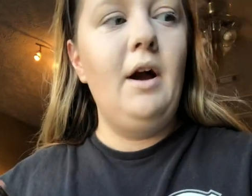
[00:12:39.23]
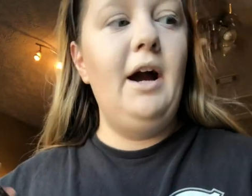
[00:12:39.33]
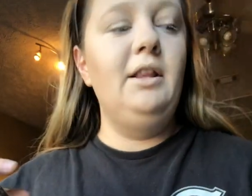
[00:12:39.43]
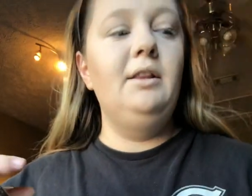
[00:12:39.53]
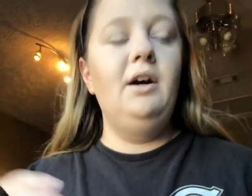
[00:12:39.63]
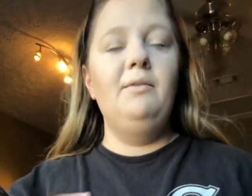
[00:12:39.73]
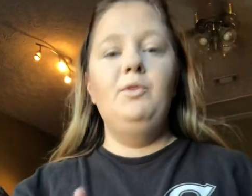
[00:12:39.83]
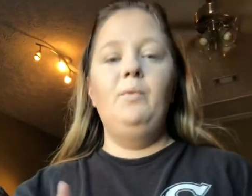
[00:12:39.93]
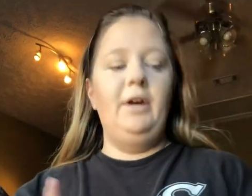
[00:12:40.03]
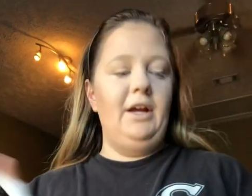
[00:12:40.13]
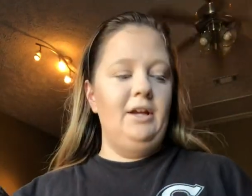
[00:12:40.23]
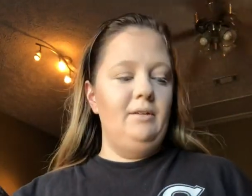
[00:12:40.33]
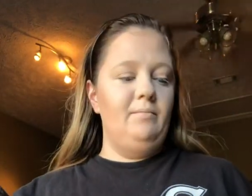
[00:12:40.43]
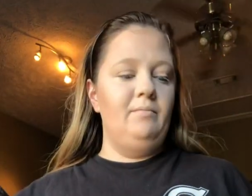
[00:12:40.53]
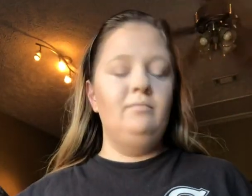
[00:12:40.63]
I love the way
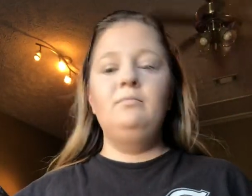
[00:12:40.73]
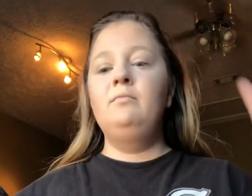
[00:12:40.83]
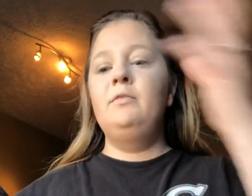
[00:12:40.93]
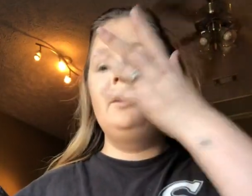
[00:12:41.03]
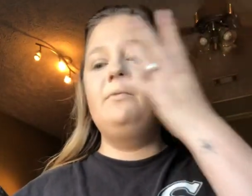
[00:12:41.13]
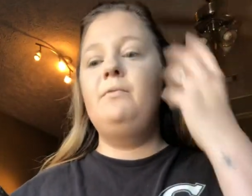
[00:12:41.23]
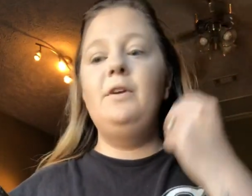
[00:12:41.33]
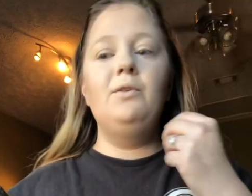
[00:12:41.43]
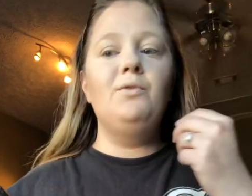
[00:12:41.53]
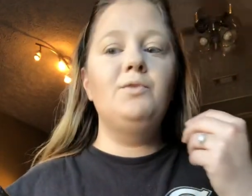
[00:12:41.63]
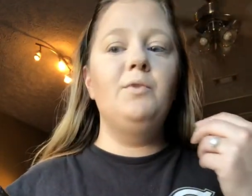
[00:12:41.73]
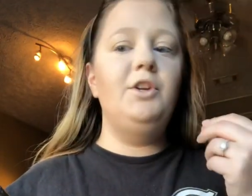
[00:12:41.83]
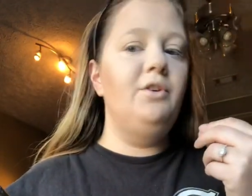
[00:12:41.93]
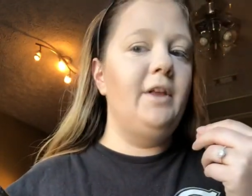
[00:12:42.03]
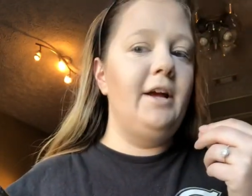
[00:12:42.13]
it feels
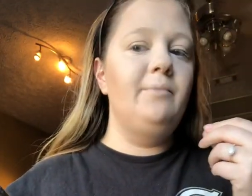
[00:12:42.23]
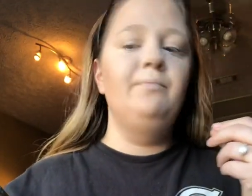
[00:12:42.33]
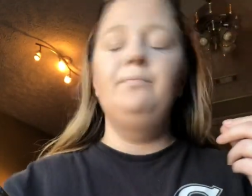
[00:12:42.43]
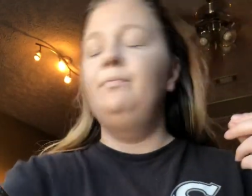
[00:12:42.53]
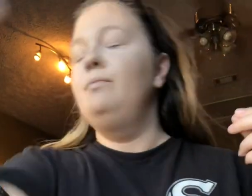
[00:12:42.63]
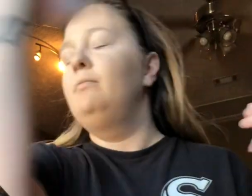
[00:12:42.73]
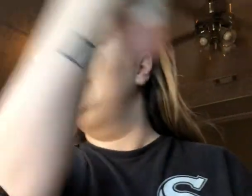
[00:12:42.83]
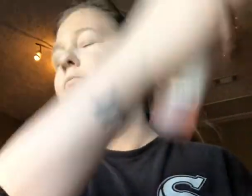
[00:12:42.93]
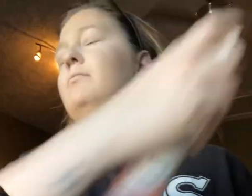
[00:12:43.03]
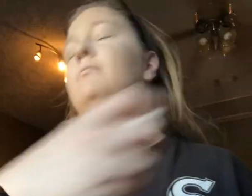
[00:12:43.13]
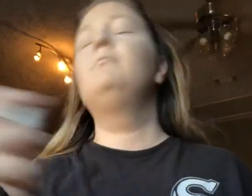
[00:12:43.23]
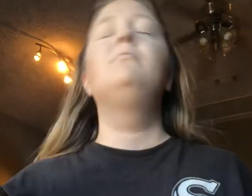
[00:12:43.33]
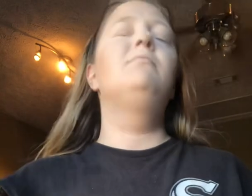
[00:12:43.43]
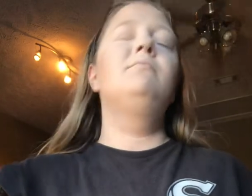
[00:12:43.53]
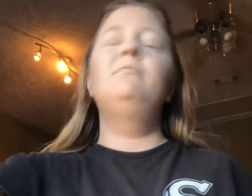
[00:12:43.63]
when you like
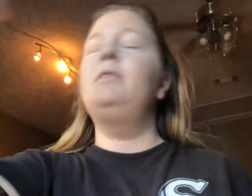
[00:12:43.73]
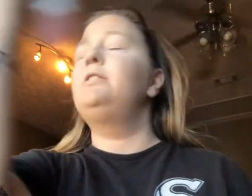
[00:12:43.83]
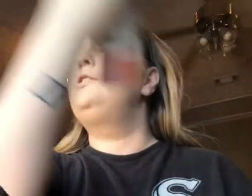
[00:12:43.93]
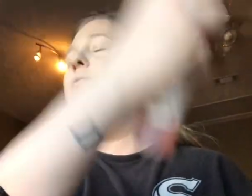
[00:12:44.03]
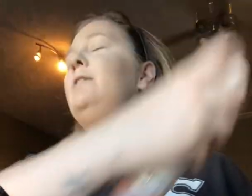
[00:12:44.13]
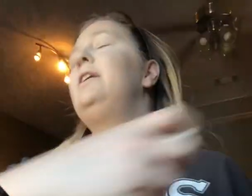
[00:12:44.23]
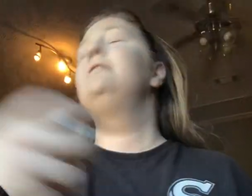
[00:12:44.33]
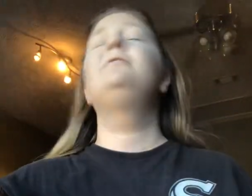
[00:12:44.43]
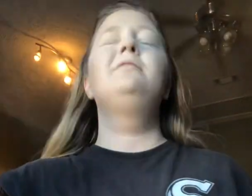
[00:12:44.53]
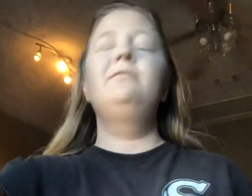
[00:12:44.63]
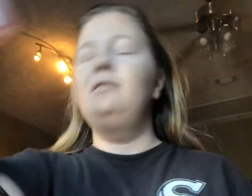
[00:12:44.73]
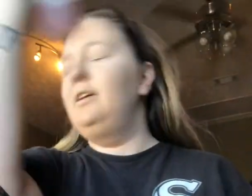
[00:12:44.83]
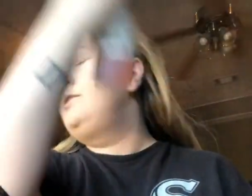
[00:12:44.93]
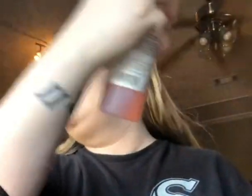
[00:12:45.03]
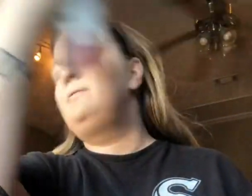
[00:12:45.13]
mist your face.
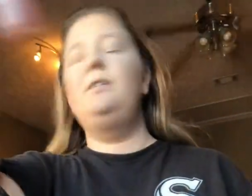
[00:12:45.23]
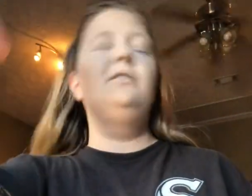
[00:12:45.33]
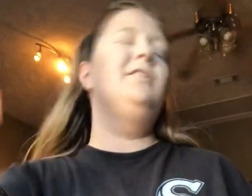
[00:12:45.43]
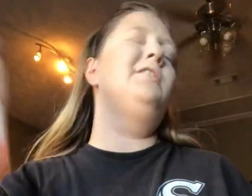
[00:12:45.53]
It just feels